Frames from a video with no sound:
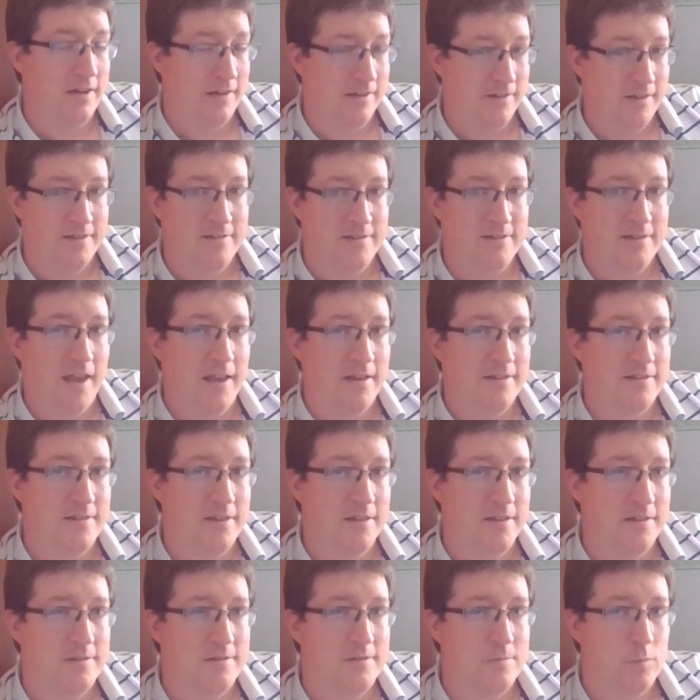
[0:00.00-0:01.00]
And in this
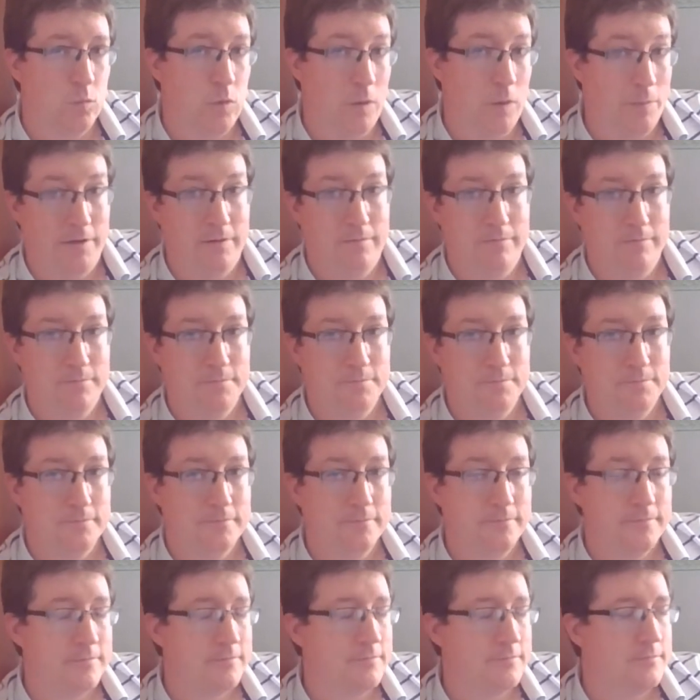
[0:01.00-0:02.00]
case, it's women.
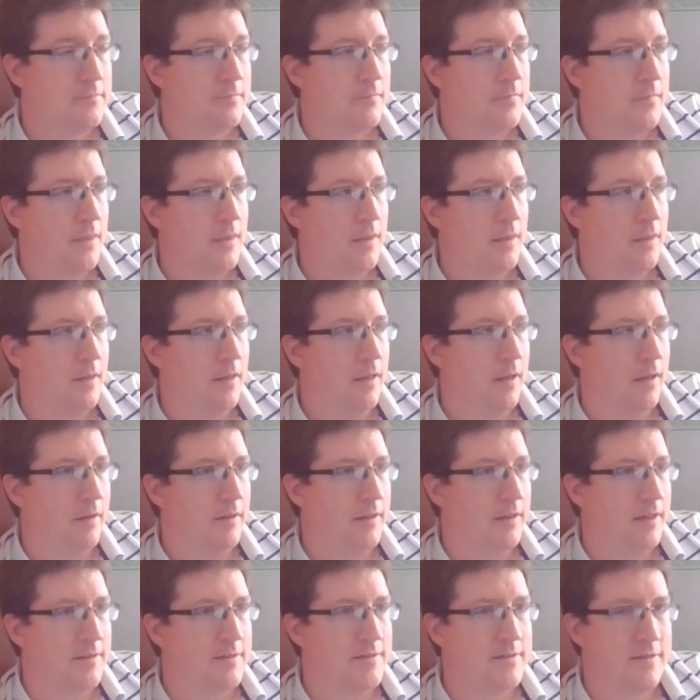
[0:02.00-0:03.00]

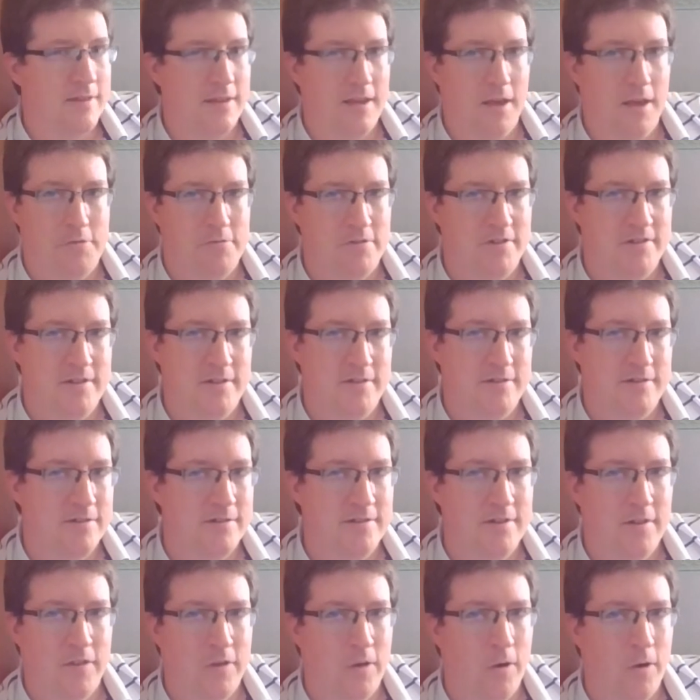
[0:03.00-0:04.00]
It's the other
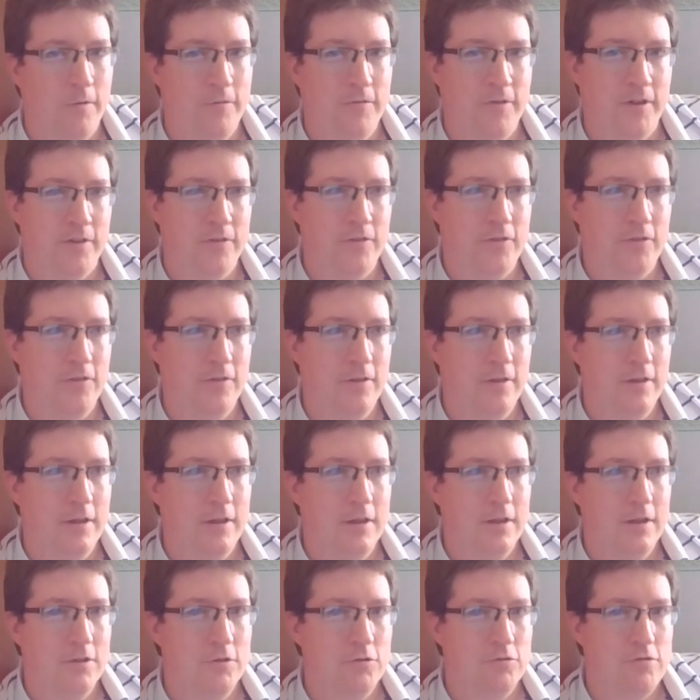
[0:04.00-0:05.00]
assistants in the office
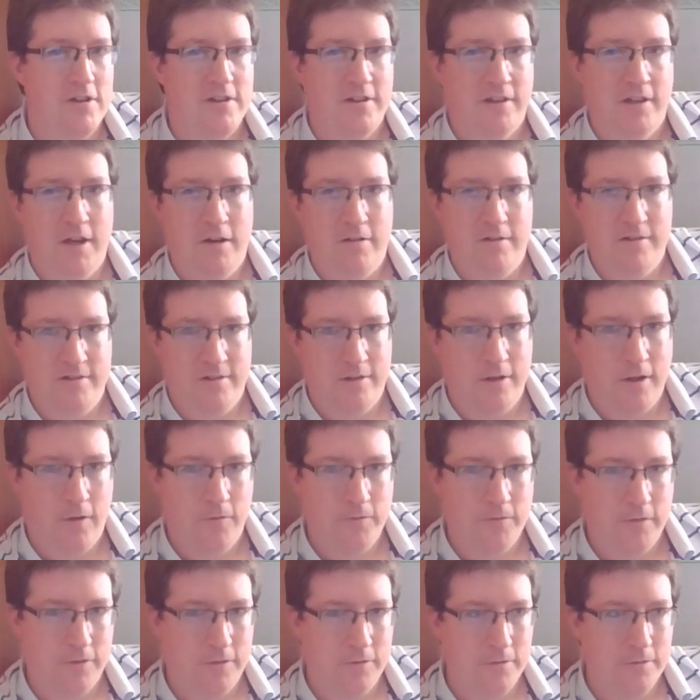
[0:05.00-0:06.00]
treating her as an
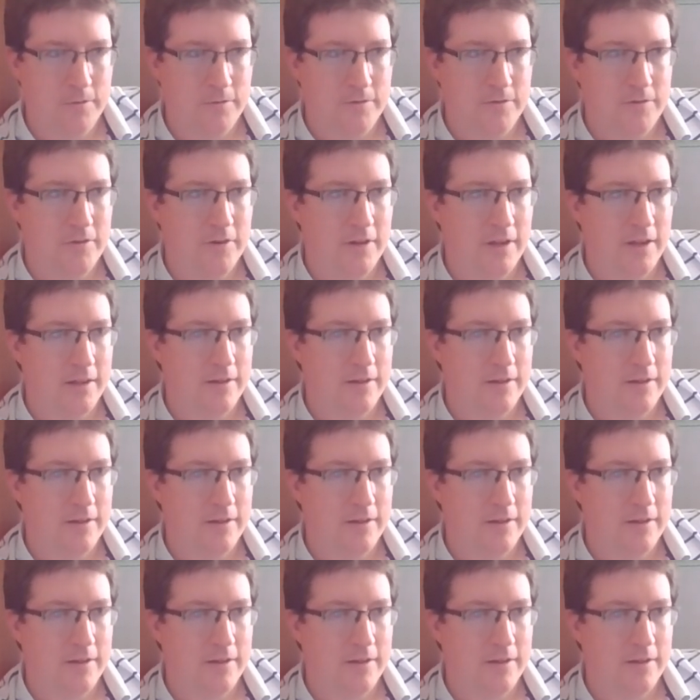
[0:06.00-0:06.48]
afterthought.